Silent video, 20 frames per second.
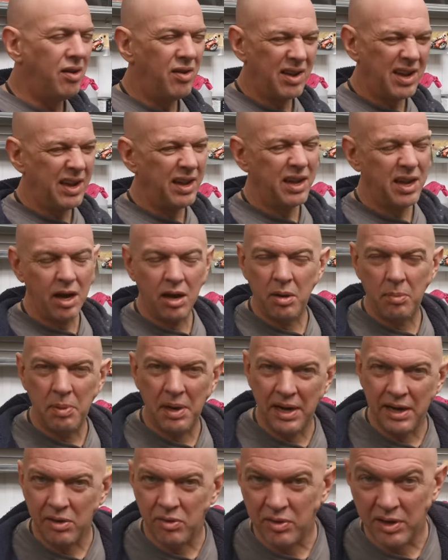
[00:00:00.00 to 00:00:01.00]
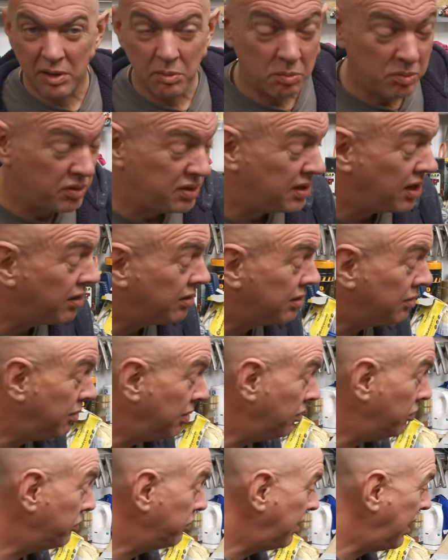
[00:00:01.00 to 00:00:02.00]
I'll get a coat of paint on it and we'll start
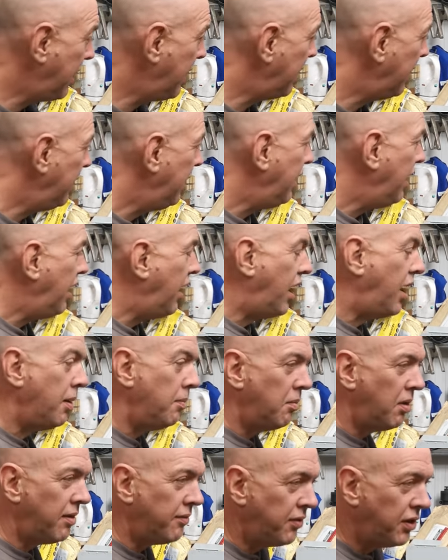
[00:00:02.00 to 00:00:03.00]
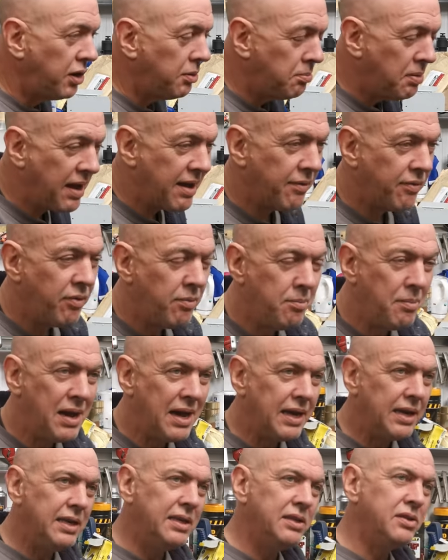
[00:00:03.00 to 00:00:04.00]
doing all that. Um, I've heard back from
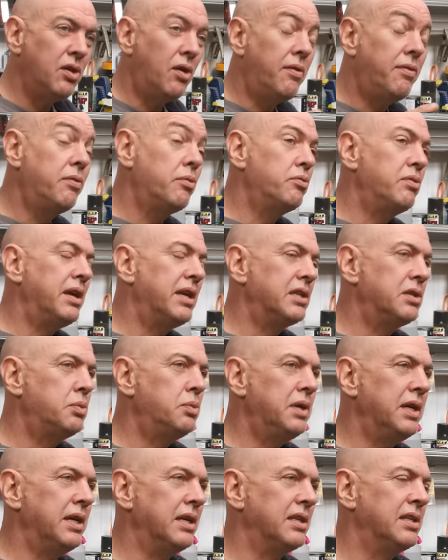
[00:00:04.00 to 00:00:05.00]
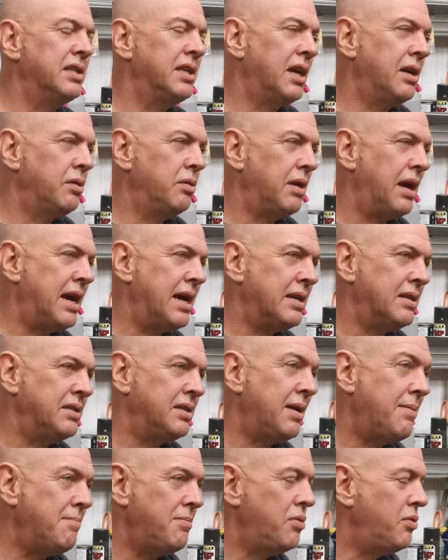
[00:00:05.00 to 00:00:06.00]
Matt, he's off all next week. So at
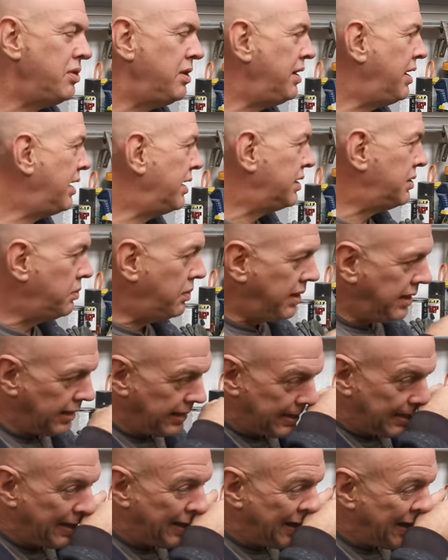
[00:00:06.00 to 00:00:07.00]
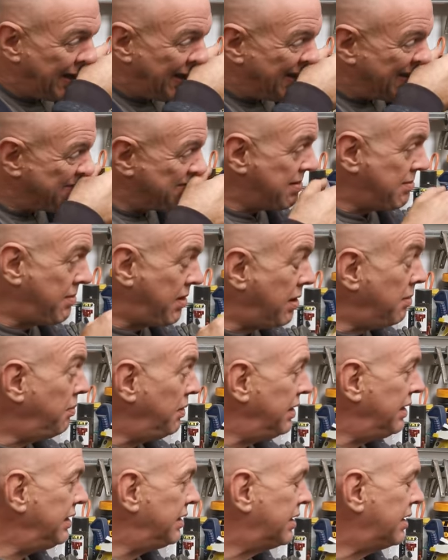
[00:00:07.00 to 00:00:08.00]
some point next week, um, I'm
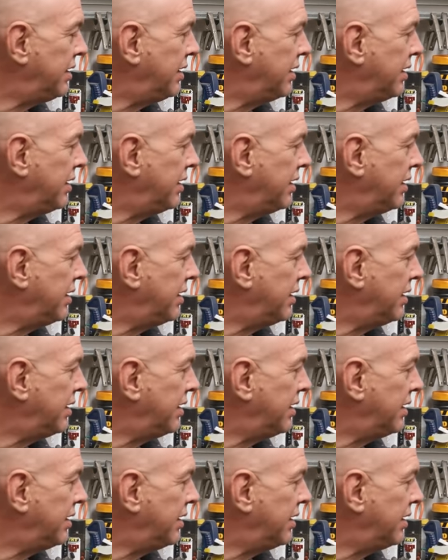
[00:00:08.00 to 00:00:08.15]
hoping he's